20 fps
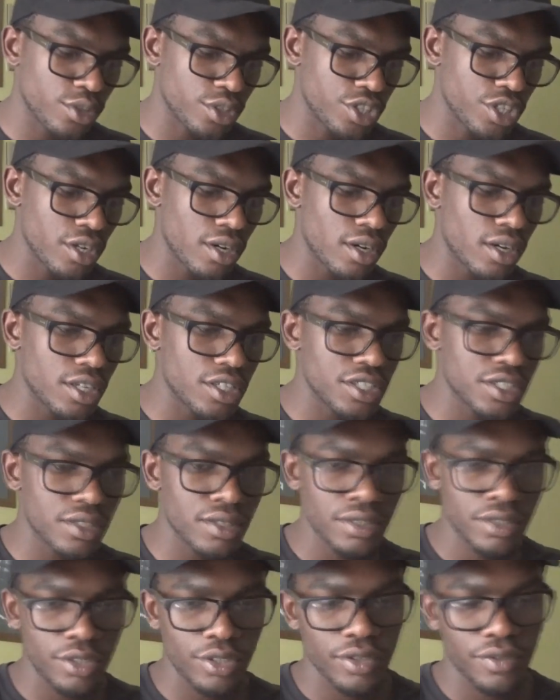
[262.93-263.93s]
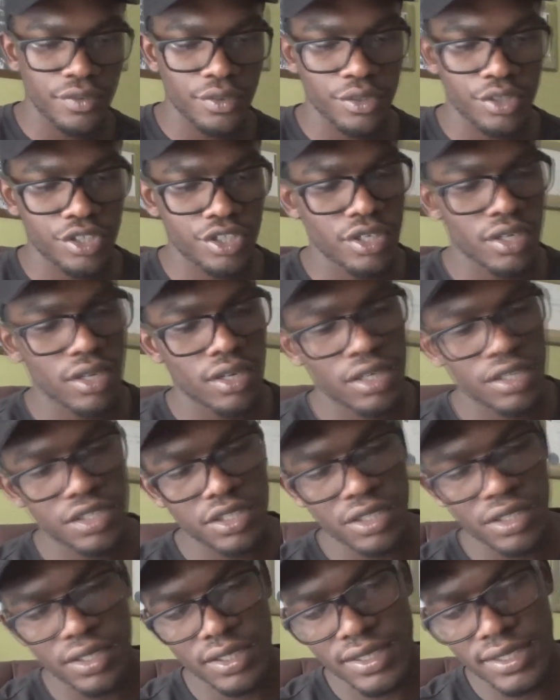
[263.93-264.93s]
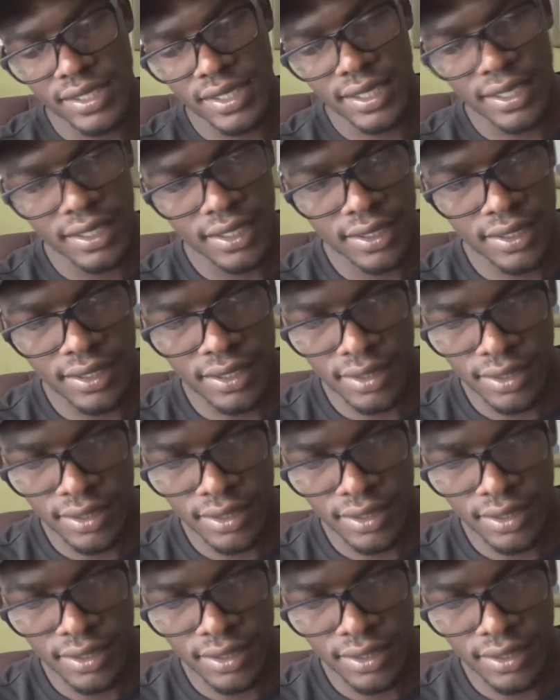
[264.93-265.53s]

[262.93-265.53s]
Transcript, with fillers: is your charger. You have your charger inside.